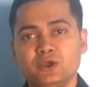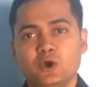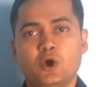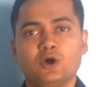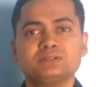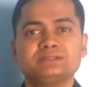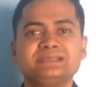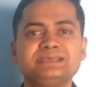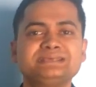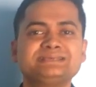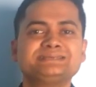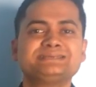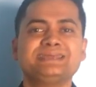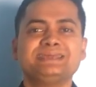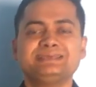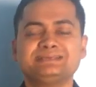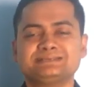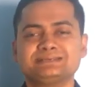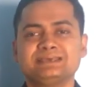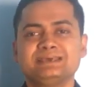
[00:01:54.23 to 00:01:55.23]
on these
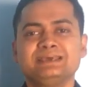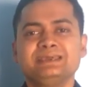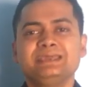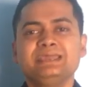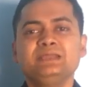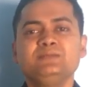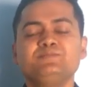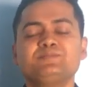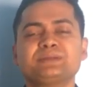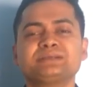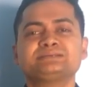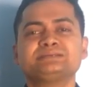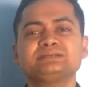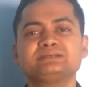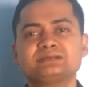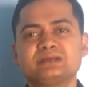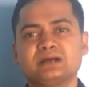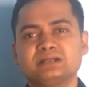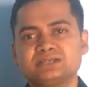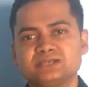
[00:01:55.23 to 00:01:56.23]
days in
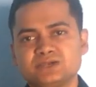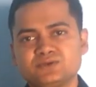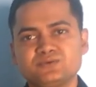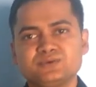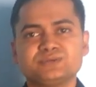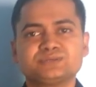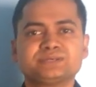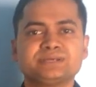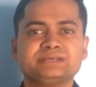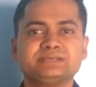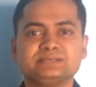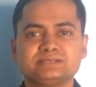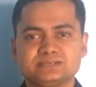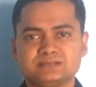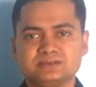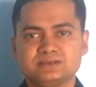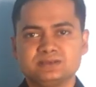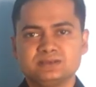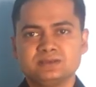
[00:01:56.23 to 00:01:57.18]
present continuous tense.